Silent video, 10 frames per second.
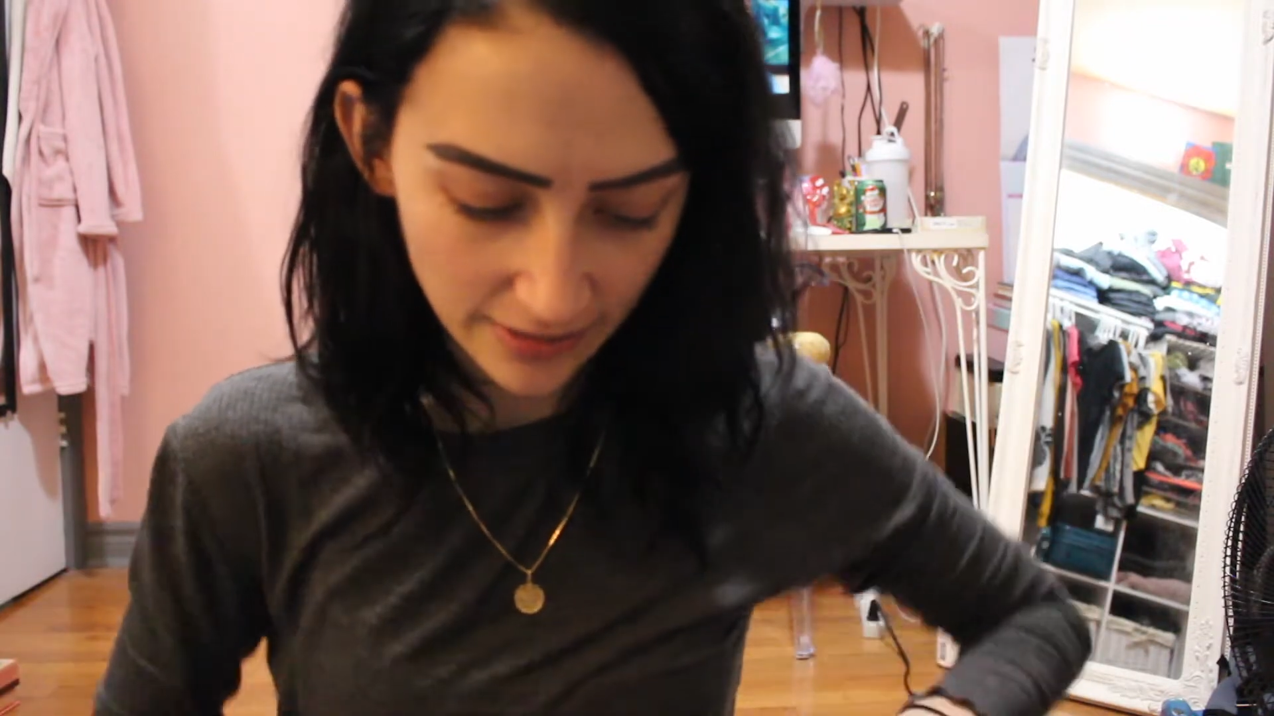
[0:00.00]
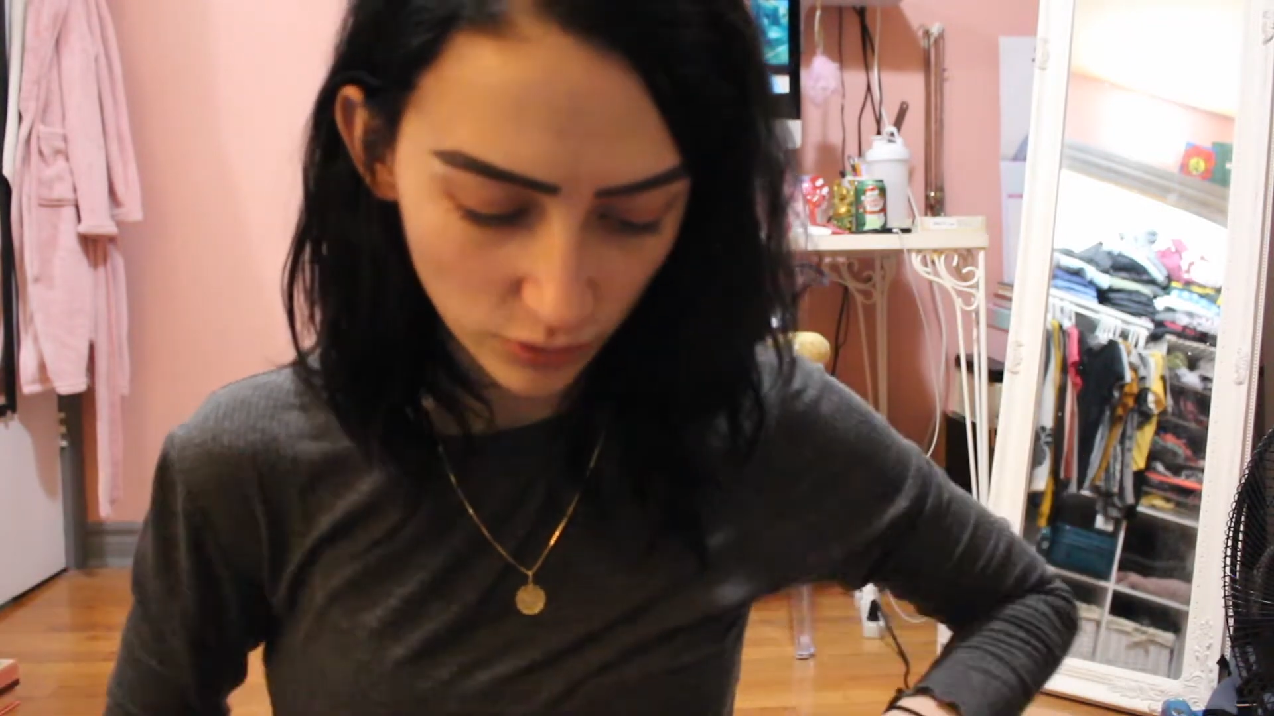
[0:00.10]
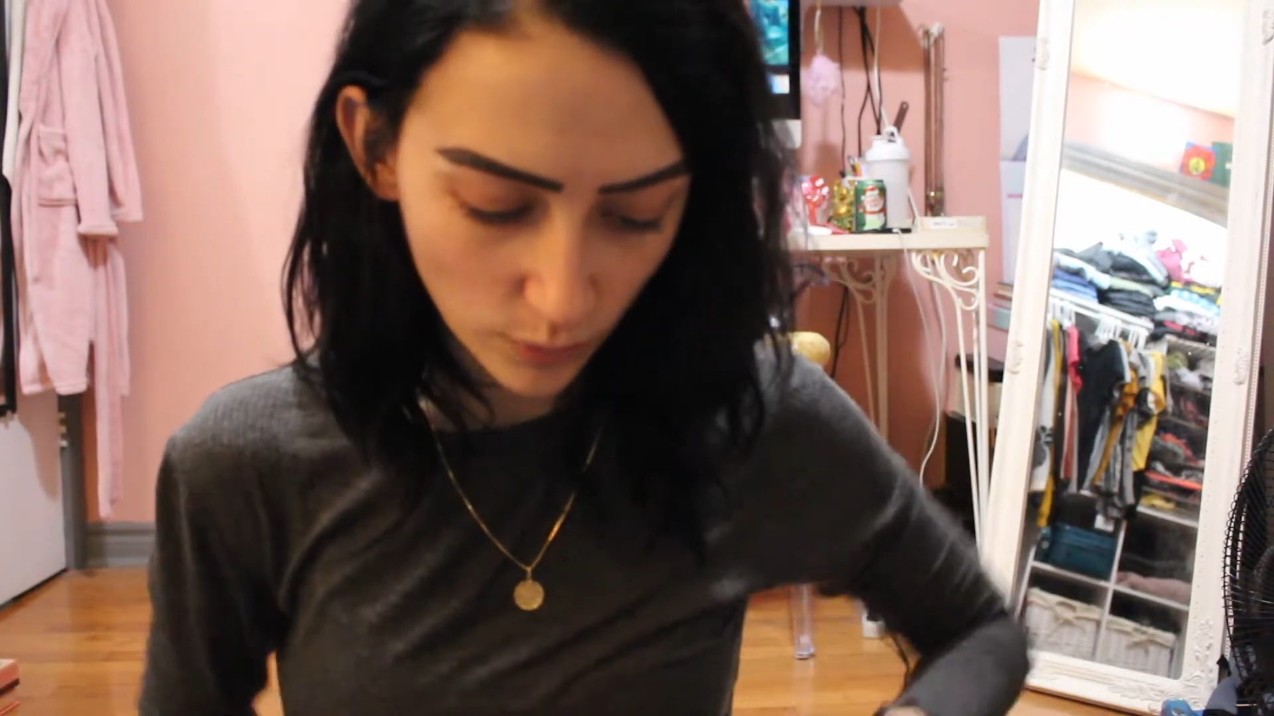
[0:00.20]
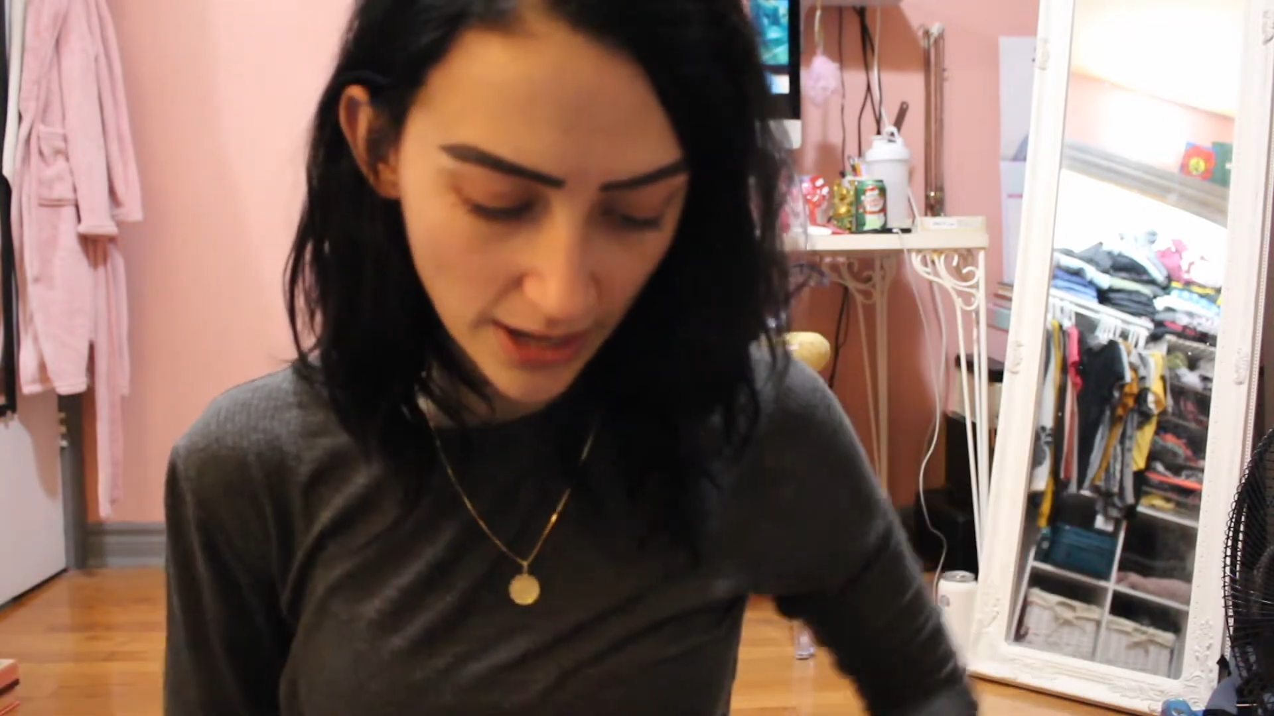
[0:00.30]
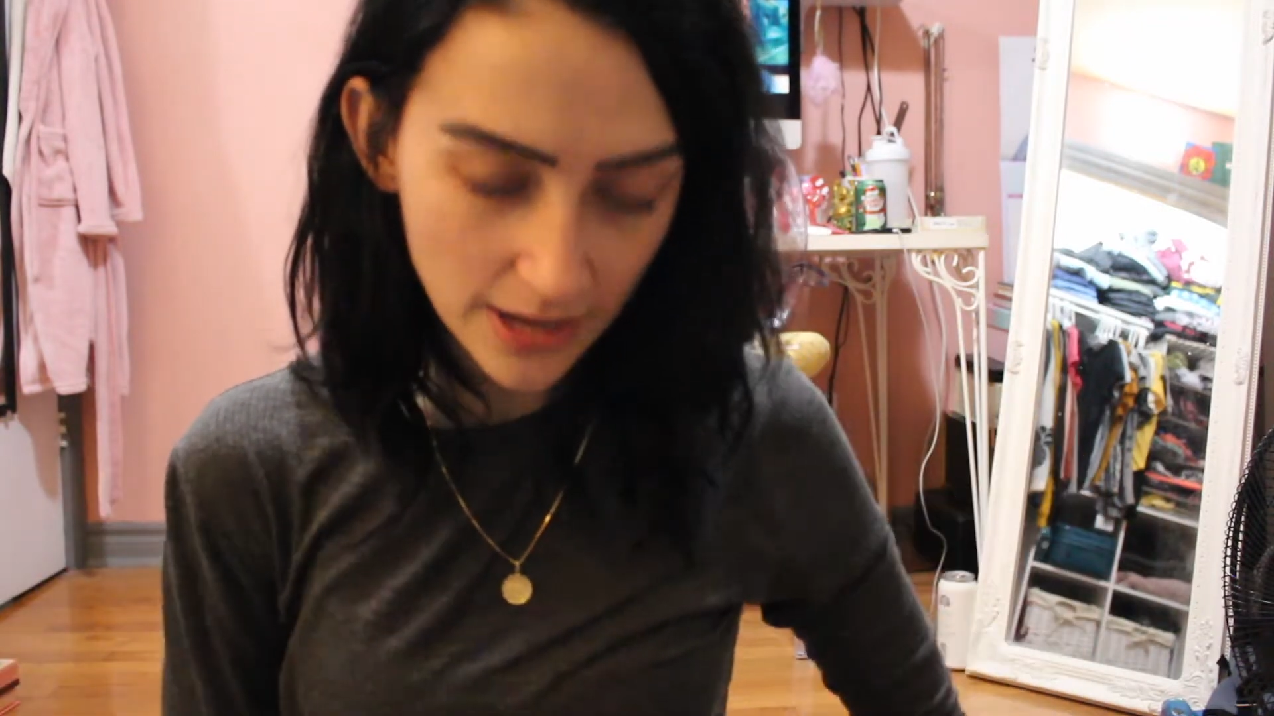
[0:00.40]
of
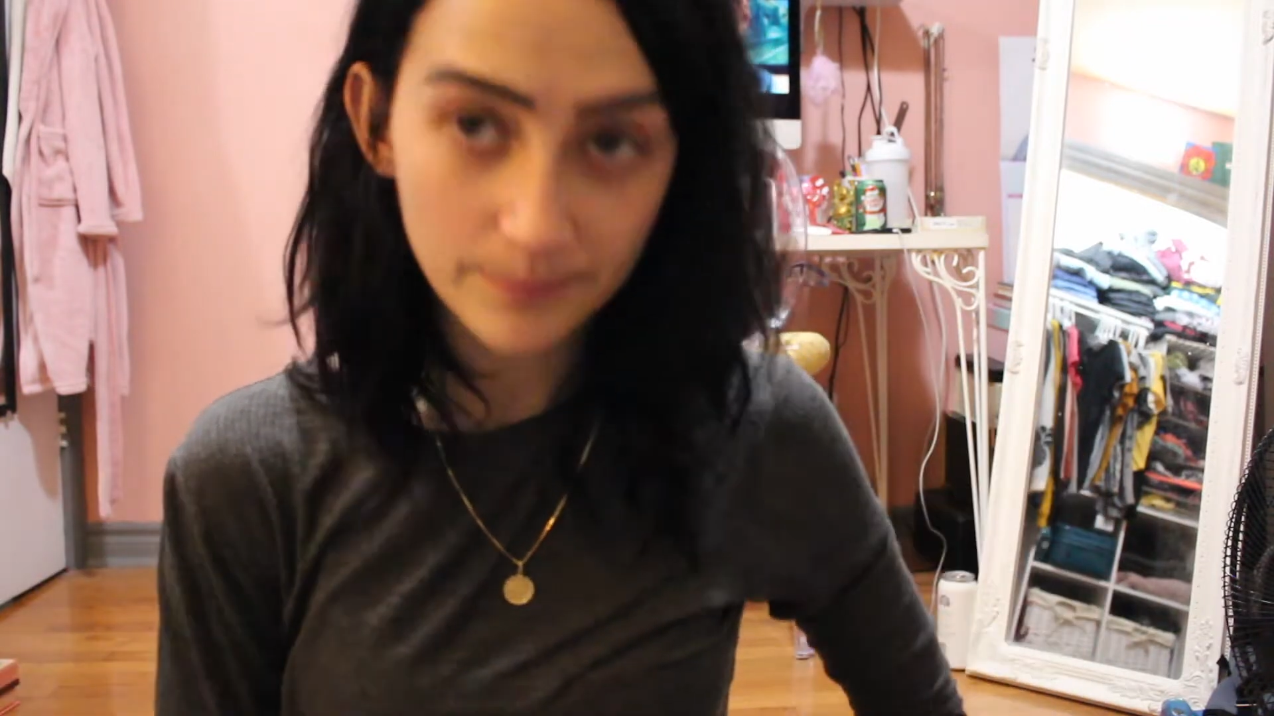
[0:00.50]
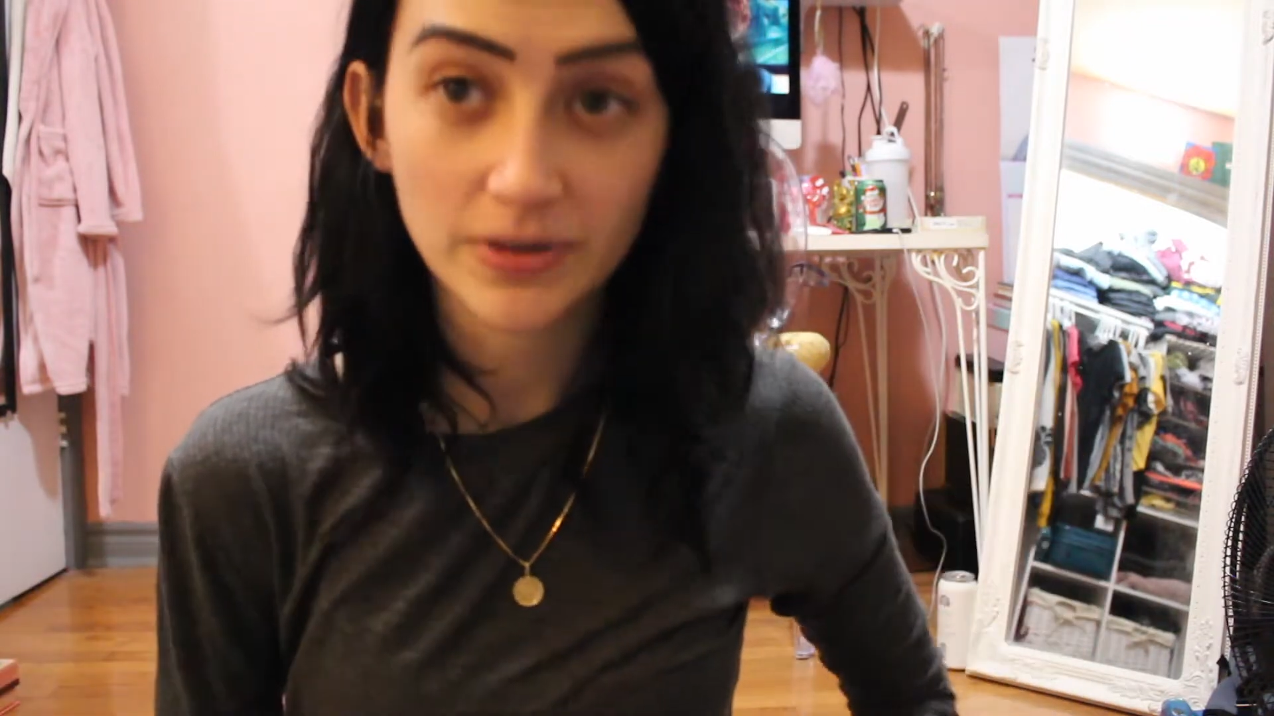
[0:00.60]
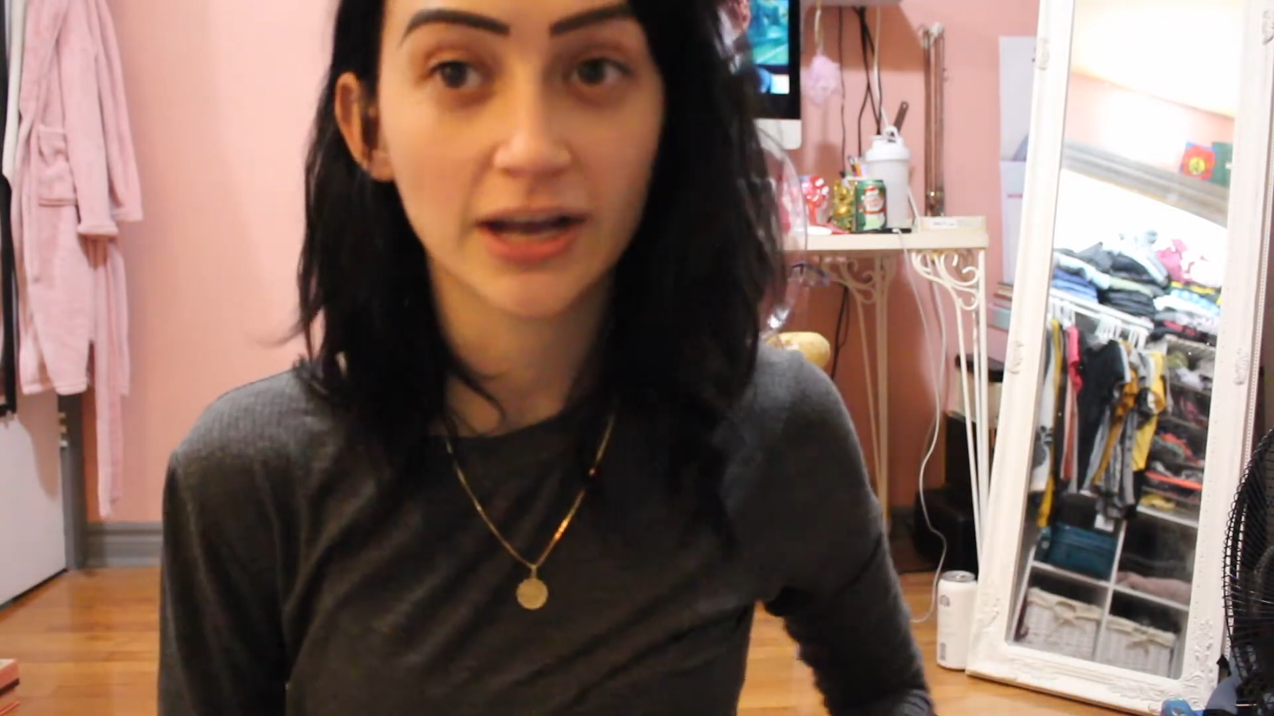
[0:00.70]
the way.